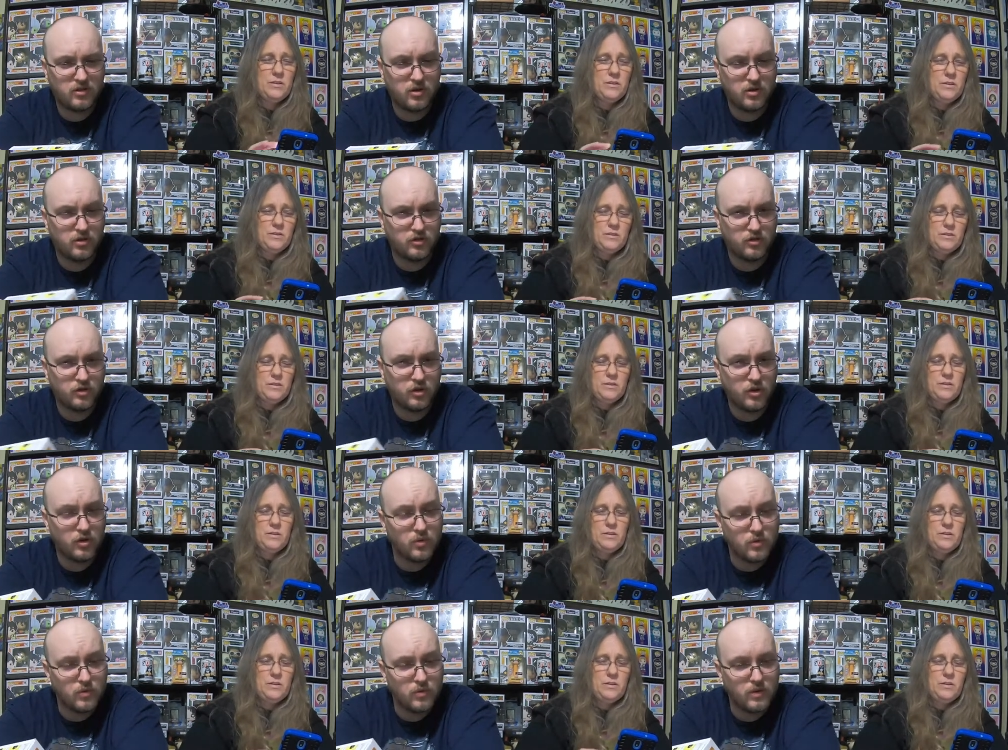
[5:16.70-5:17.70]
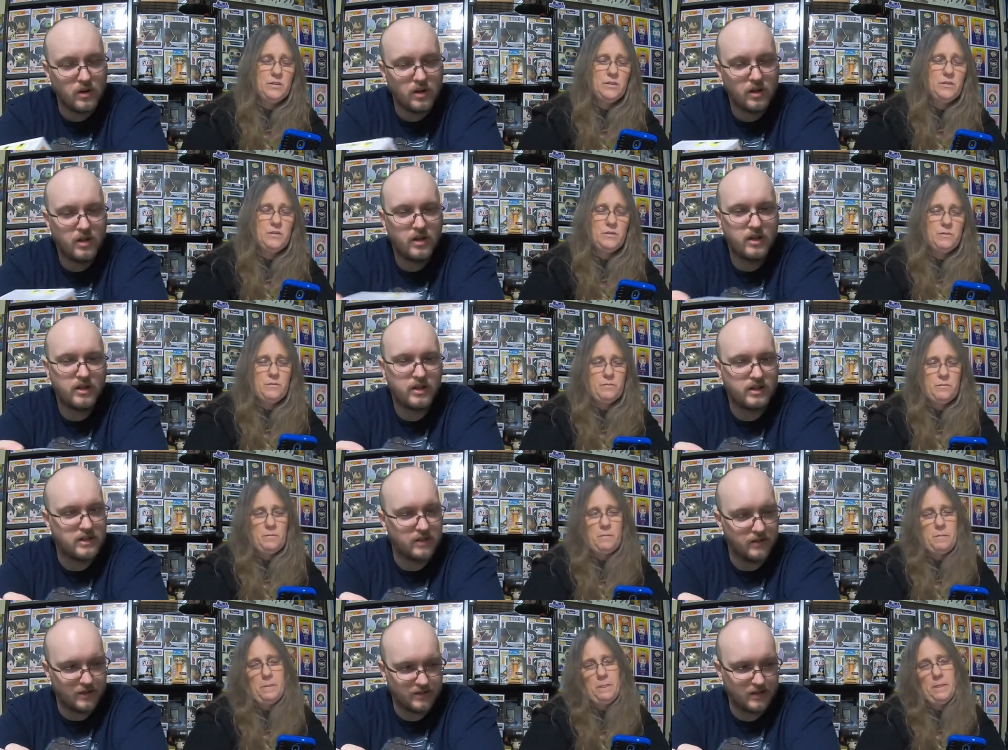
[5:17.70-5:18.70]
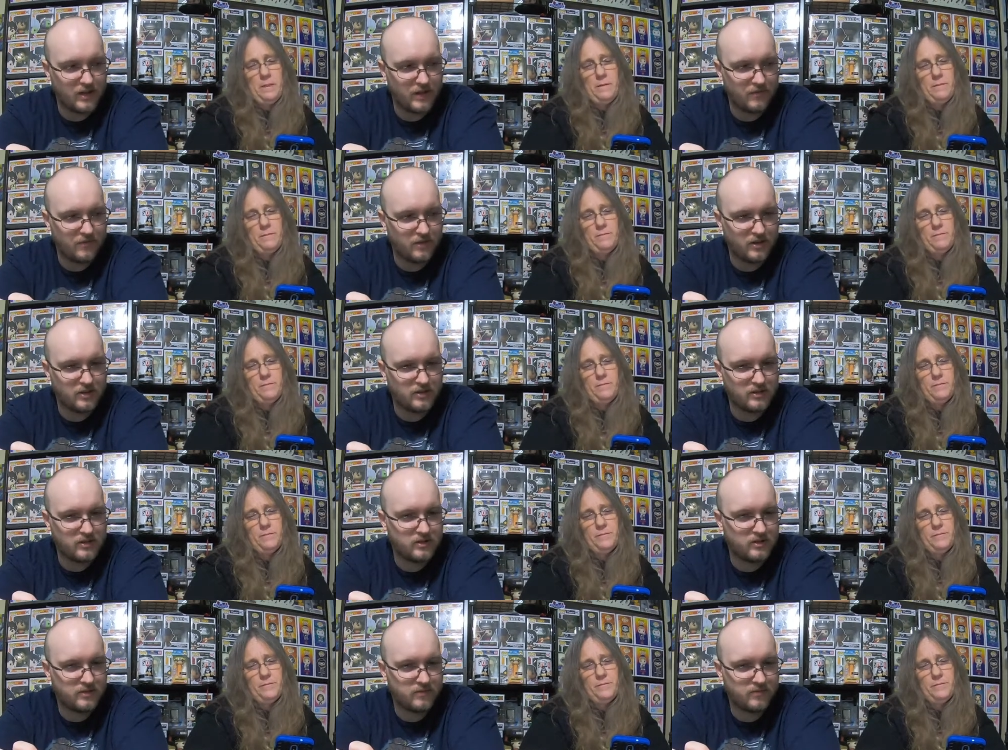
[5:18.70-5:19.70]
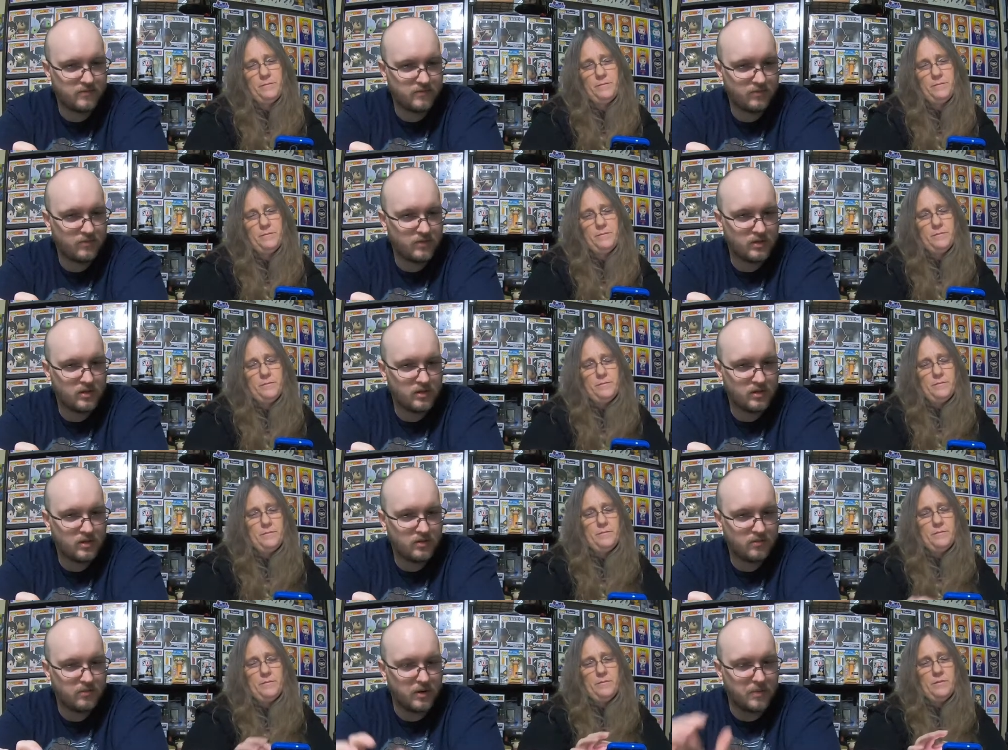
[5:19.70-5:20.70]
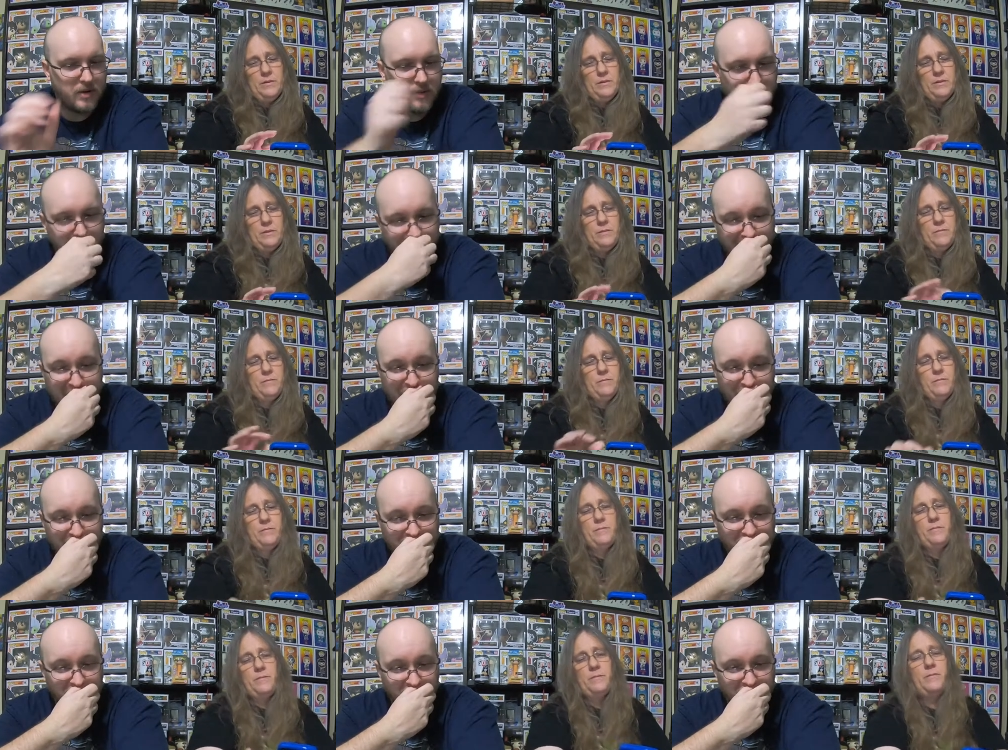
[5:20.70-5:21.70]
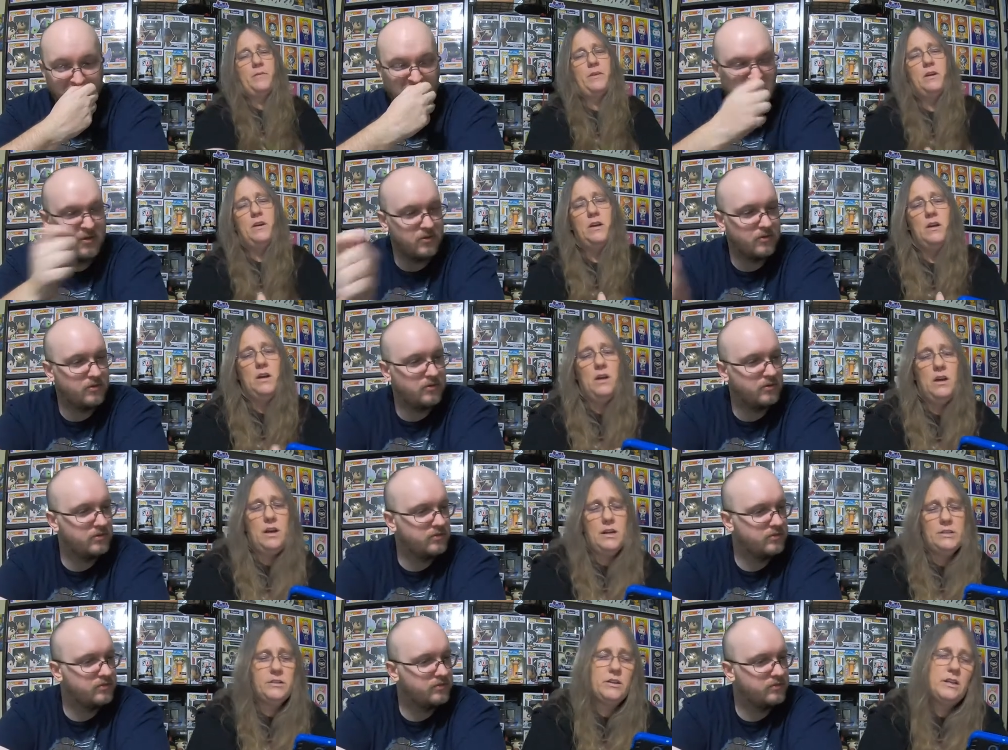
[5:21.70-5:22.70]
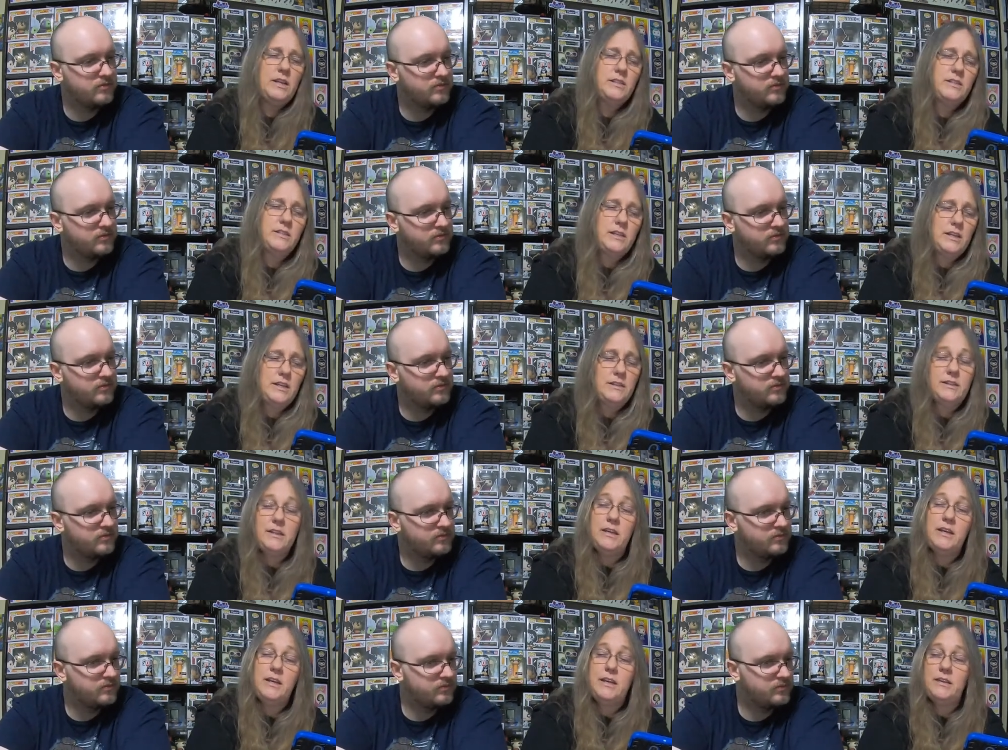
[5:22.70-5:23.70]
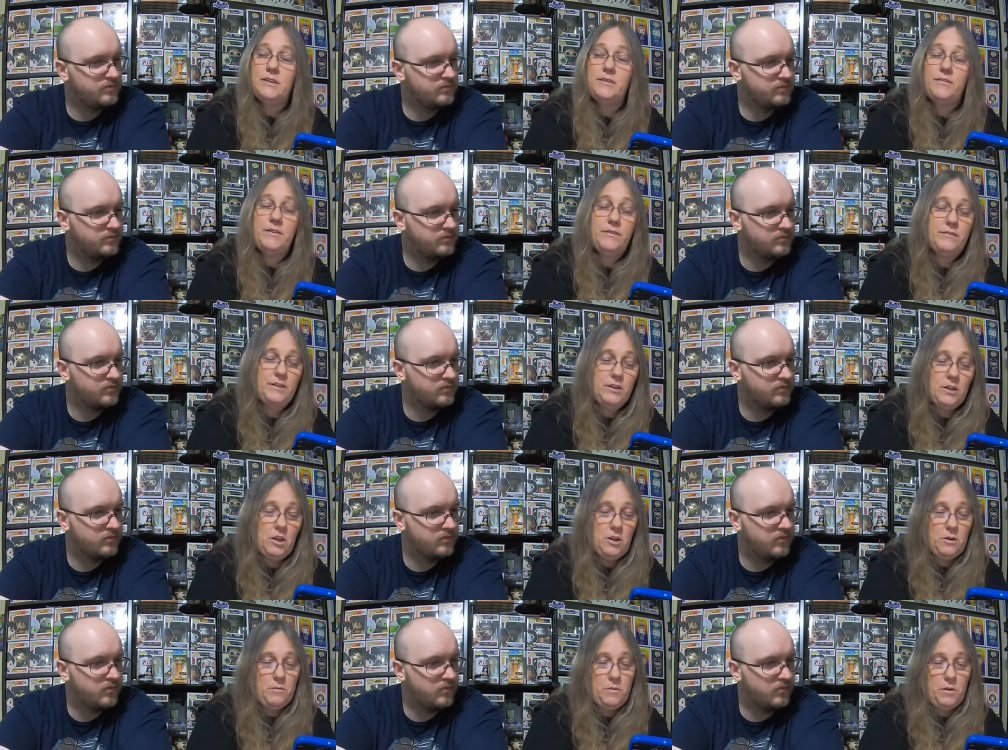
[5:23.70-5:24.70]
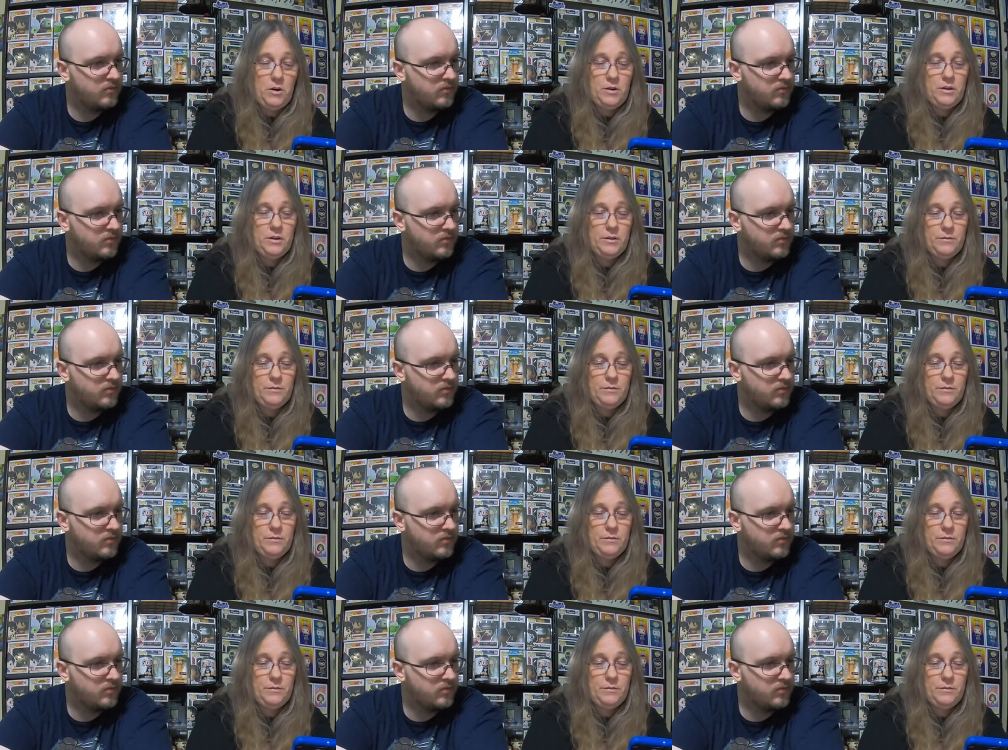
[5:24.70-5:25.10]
Speaker 1: cartoon, because there is a difference. But it might be a Japanese cartoon.
Speaker 2: Alright, so let's see. Did he hit the $50 mark?